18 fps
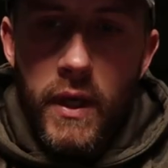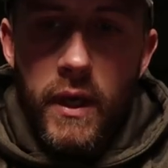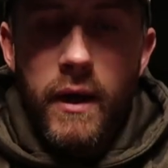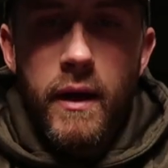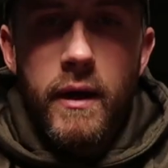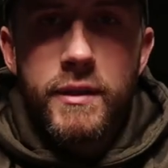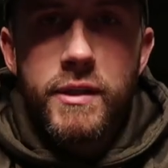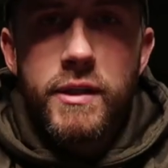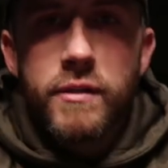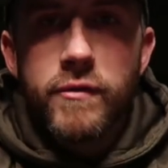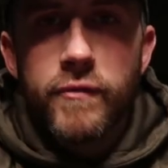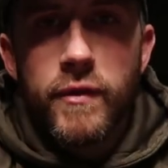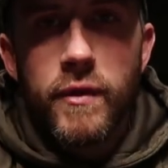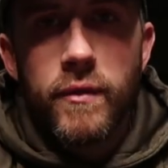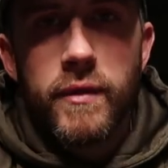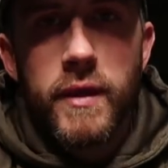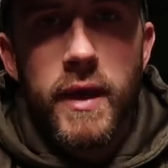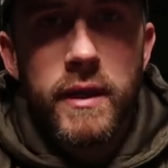Uh, just a
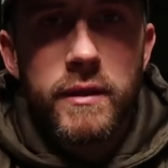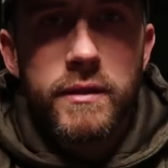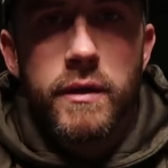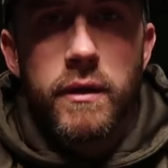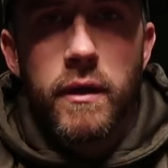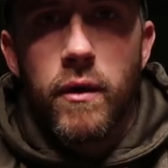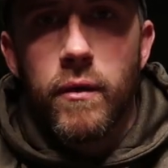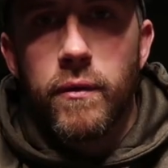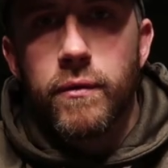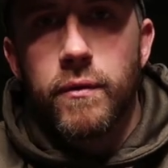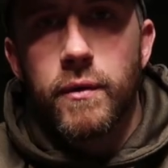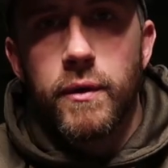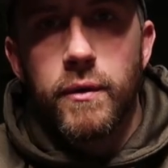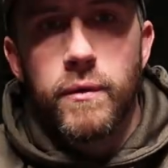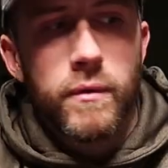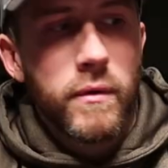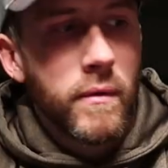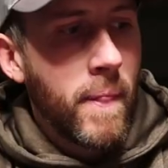few things to go
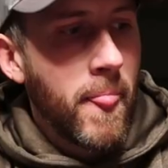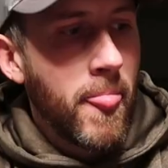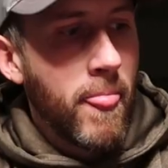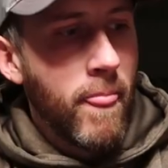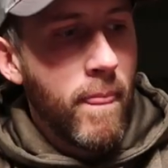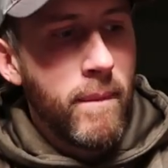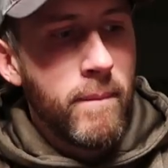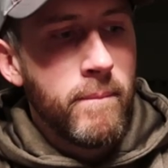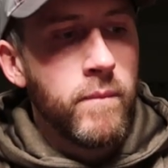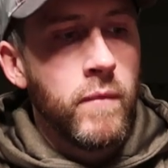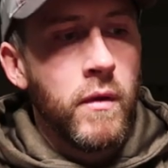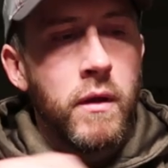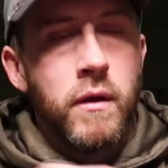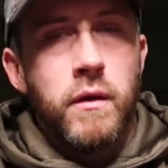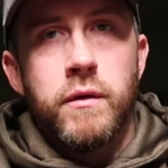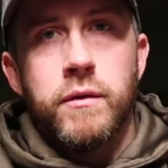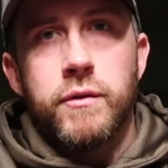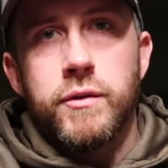through.
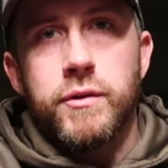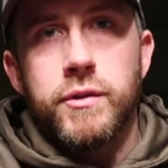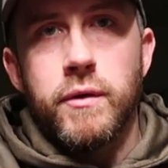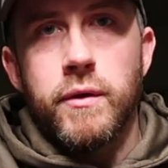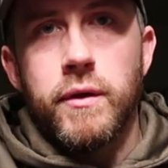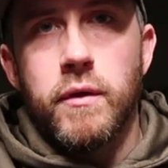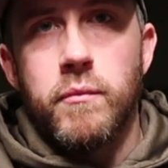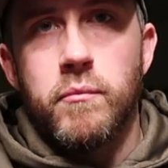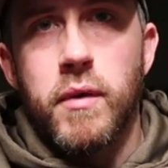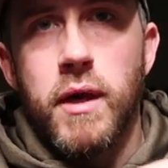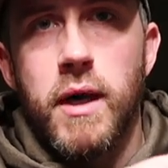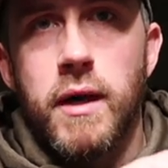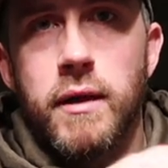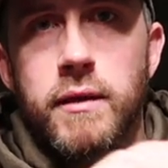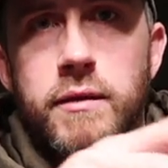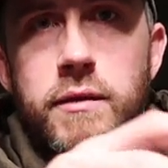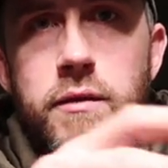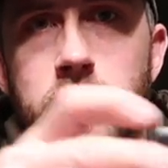Show you the
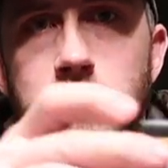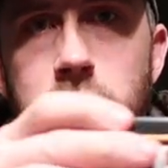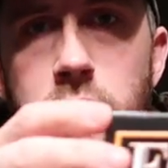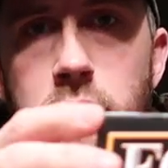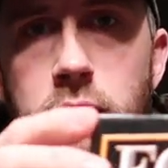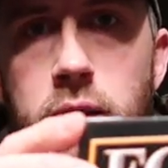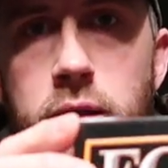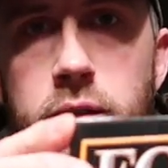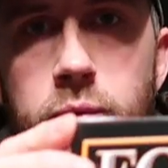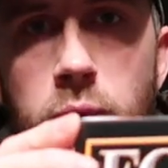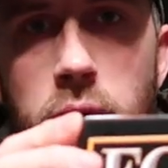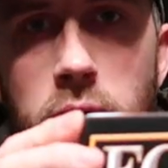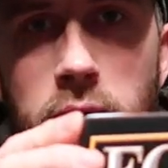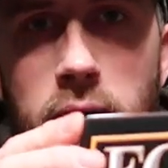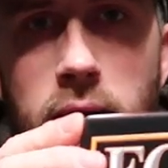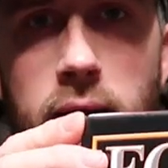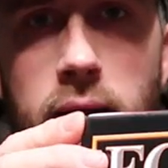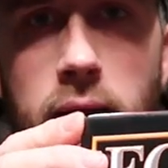box. I just want
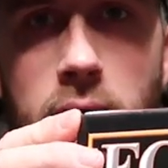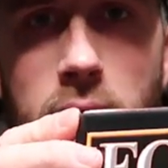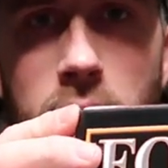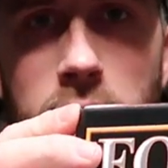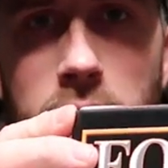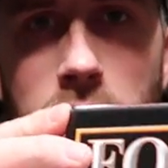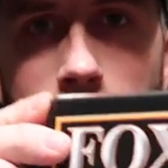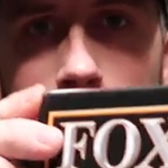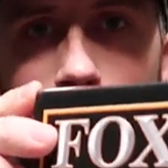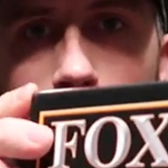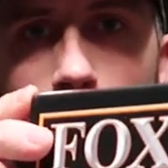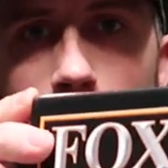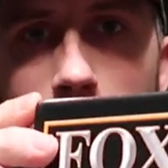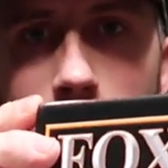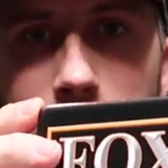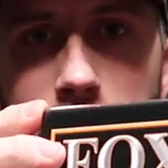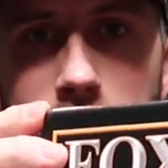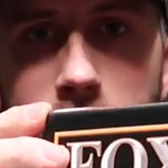to kind of highlight
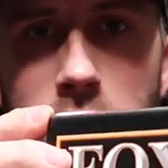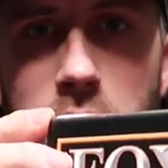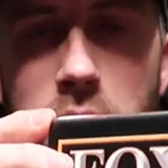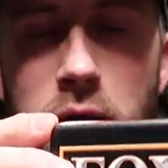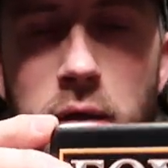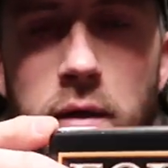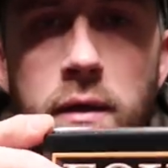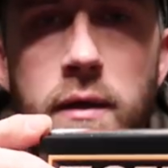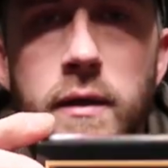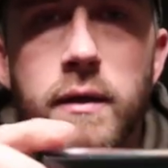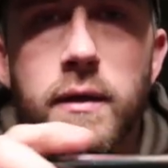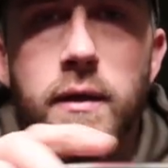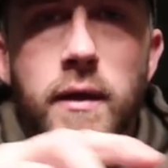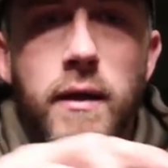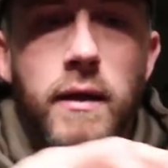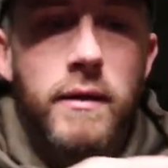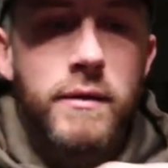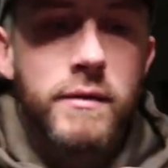what
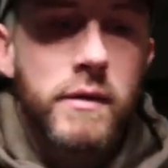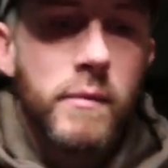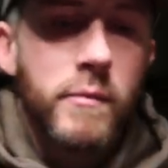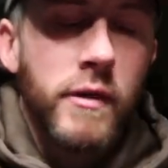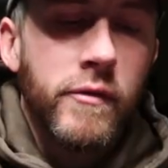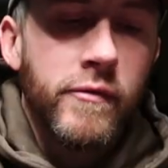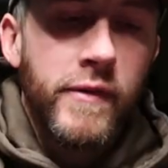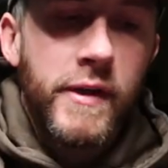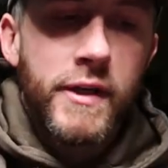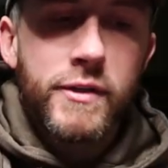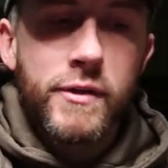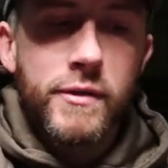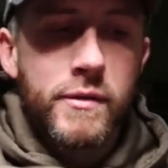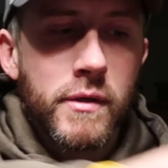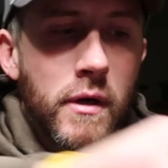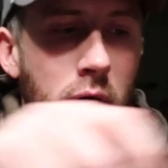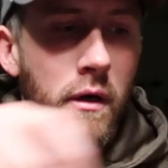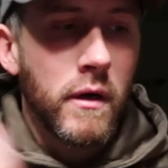uh, some of the
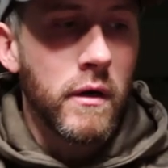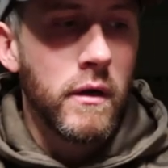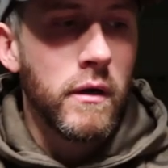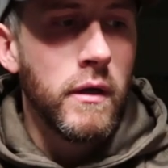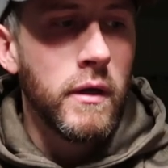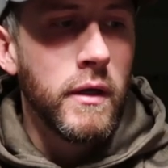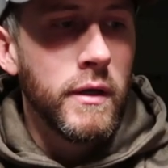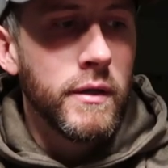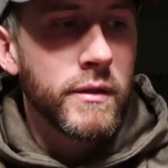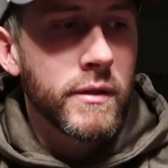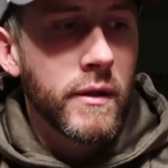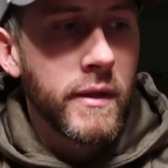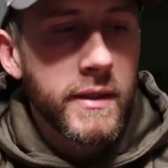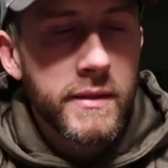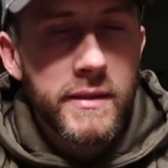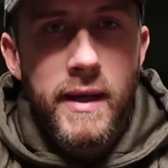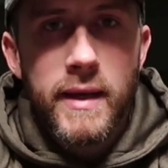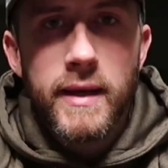features are. So
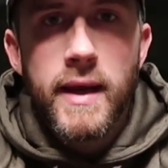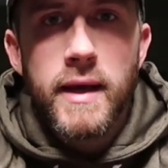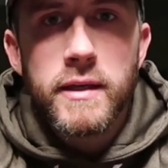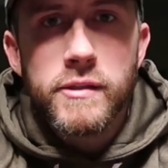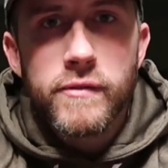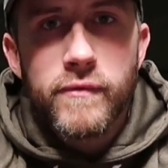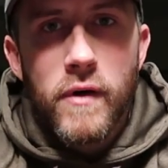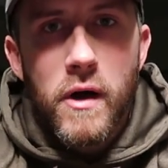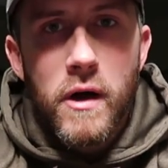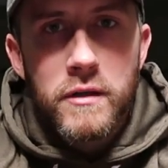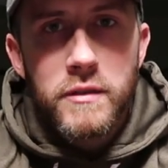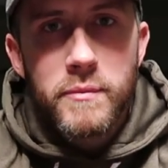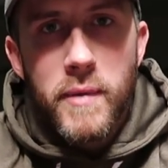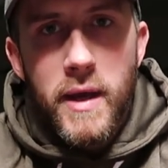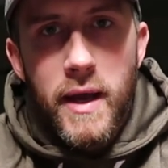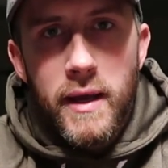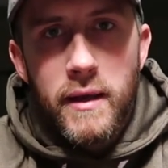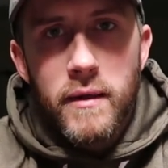this thing has Fox
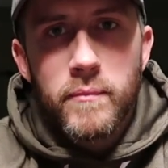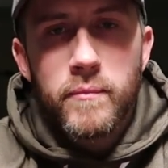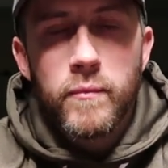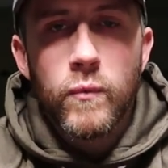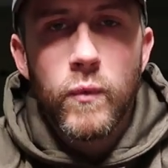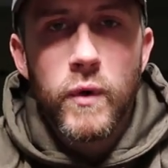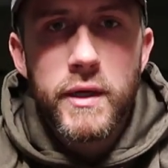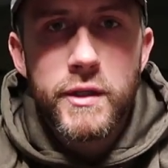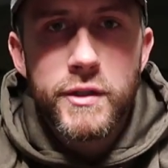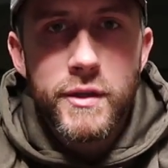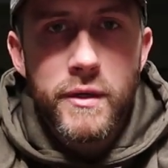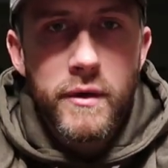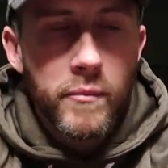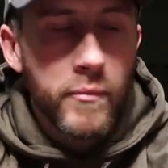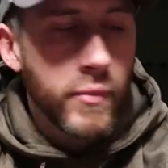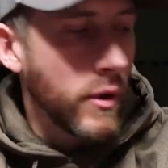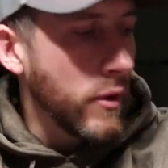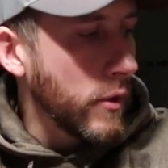Bang, which you
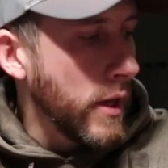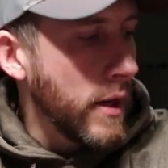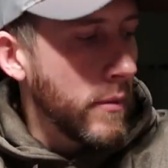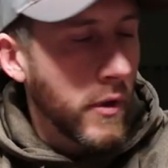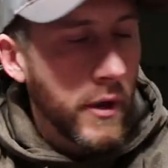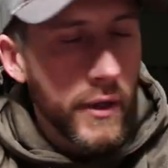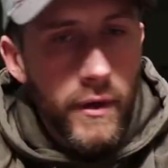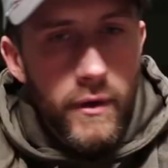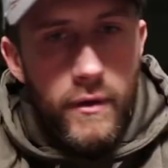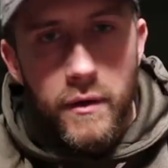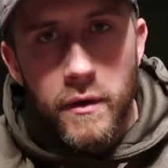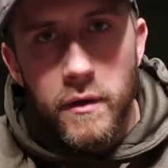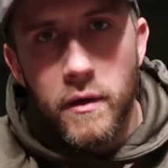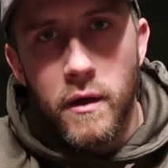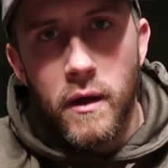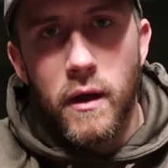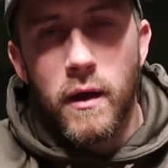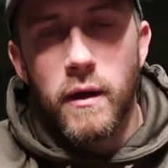can program on your
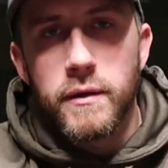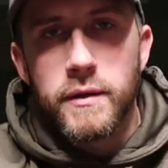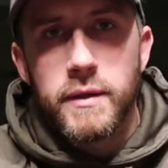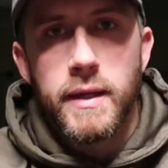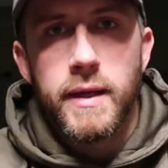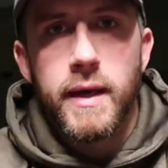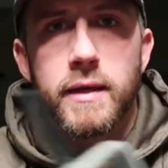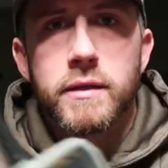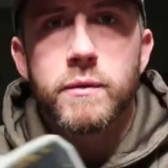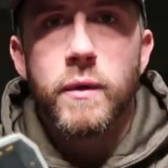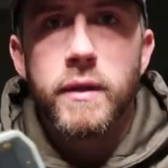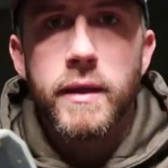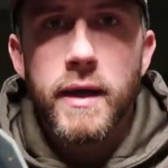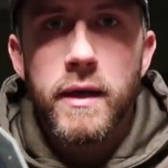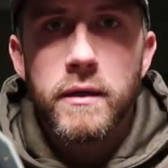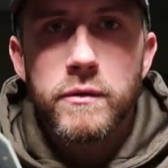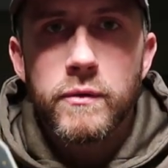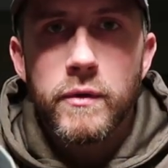uh,
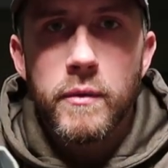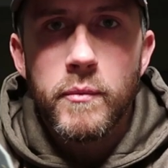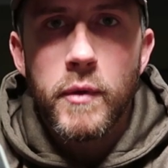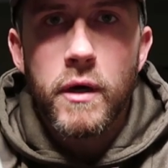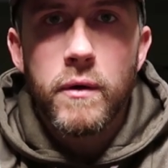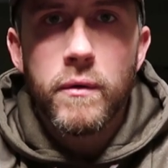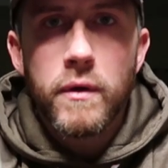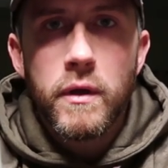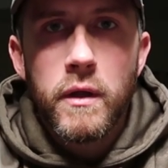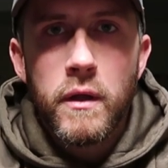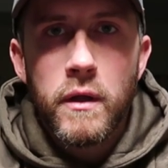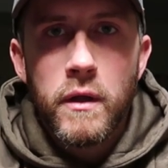TX1000 remote.